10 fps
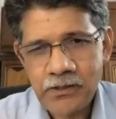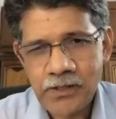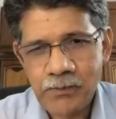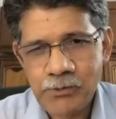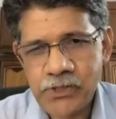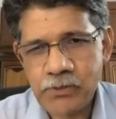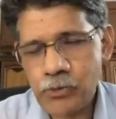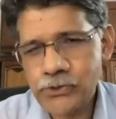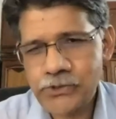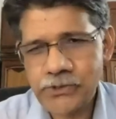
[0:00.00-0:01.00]
I mean,
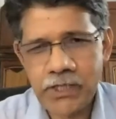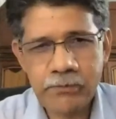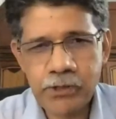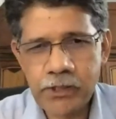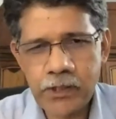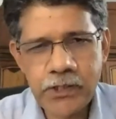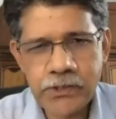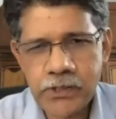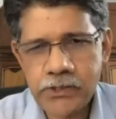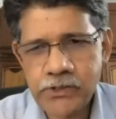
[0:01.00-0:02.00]
suppose every
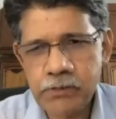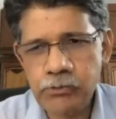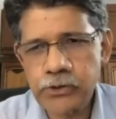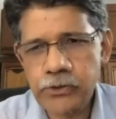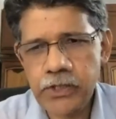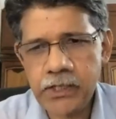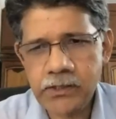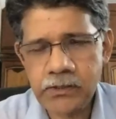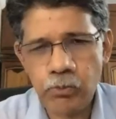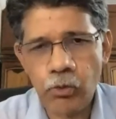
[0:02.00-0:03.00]
clinician is able to get
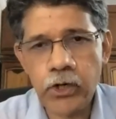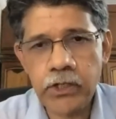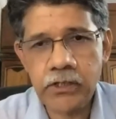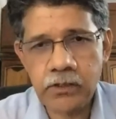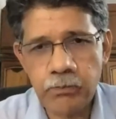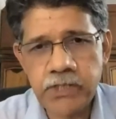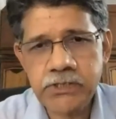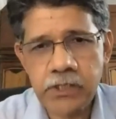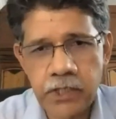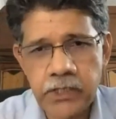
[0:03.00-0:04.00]
what the
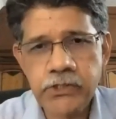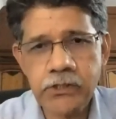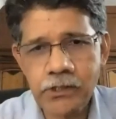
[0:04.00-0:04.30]
best clinician